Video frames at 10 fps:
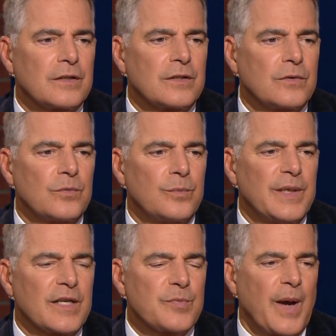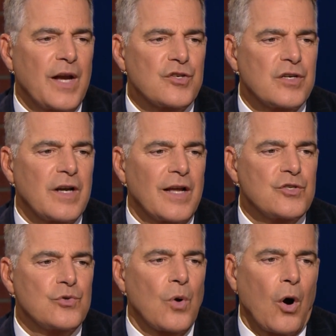to be as passionate
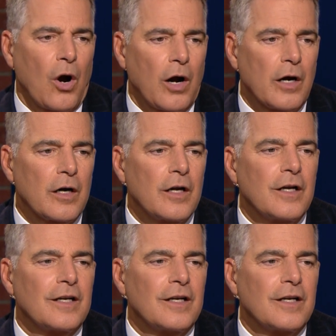as you are